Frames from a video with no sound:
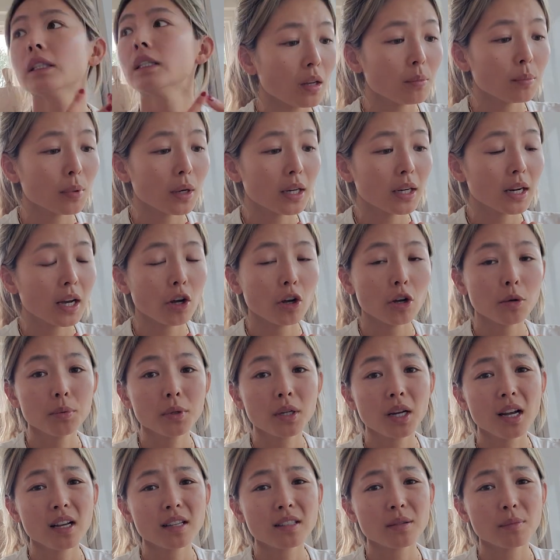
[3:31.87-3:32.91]
But I hope you
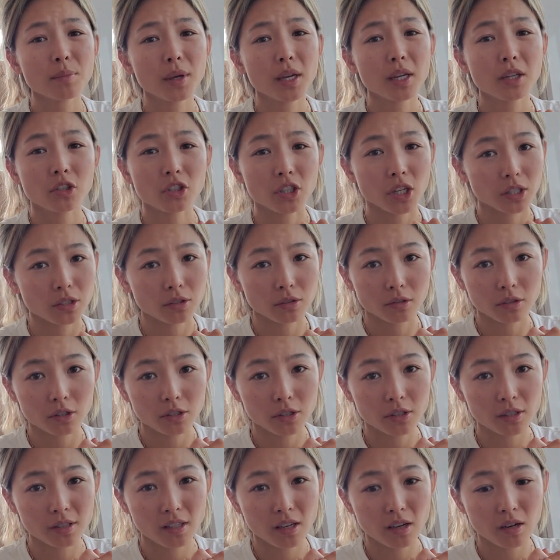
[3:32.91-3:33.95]
guys are being gentle on
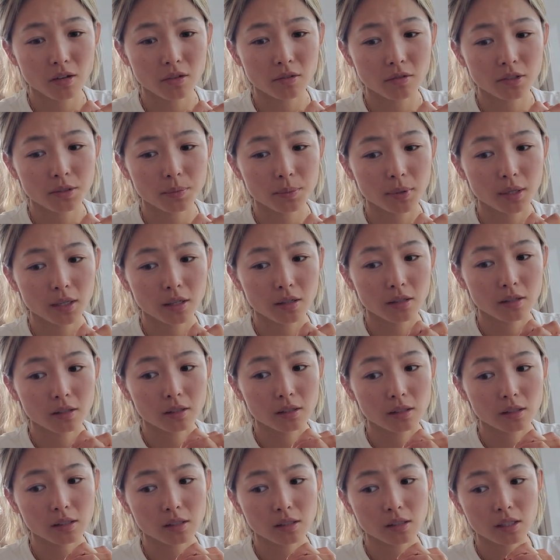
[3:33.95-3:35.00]
yourselves
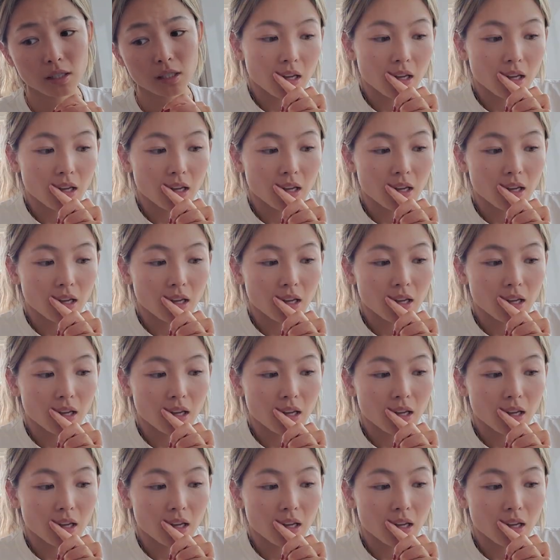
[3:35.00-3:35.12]
because